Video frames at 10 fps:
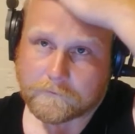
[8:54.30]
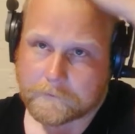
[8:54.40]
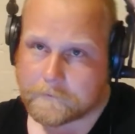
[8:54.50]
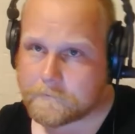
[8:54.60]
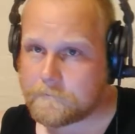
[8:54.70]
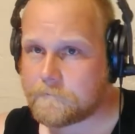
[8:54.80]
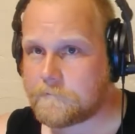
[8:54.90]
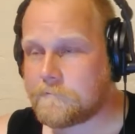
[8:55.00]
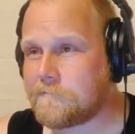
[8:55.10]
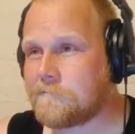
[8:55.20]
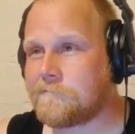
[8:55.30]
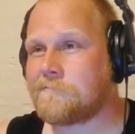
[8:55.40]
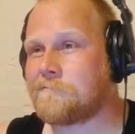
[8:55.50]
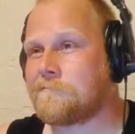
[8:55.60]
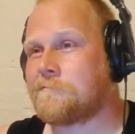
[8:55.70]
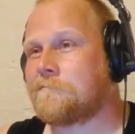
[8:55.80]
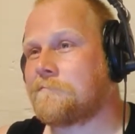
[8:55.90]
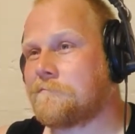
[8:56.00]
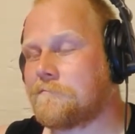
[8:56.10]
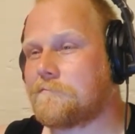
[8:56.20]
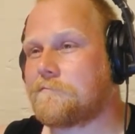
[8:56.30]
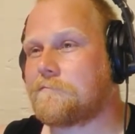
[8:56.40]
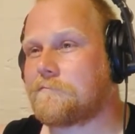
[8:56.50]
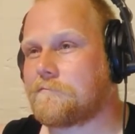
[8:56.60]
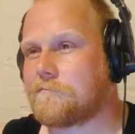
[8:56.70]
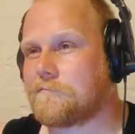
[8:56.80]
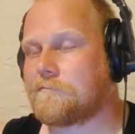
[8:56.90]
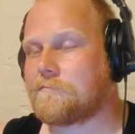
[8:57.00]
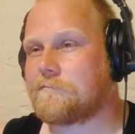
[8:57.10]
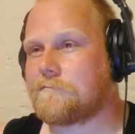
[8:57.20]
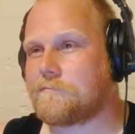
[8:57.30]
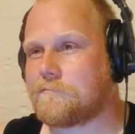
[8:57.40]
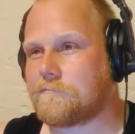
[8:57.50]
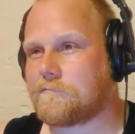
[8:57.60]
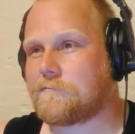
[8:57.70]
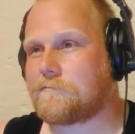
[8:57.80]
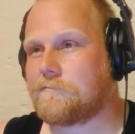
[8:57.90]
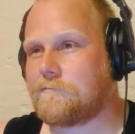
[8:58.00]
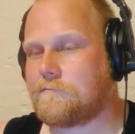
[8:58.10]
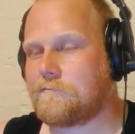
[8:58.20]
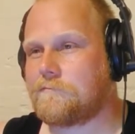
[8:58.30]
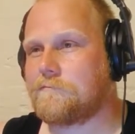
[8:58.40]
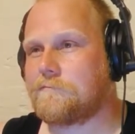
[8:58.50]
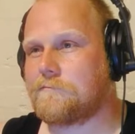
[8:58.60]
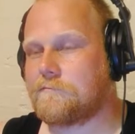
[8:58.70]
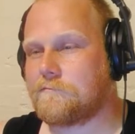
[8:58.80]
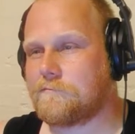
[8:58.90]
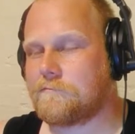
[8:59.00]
(not speaking)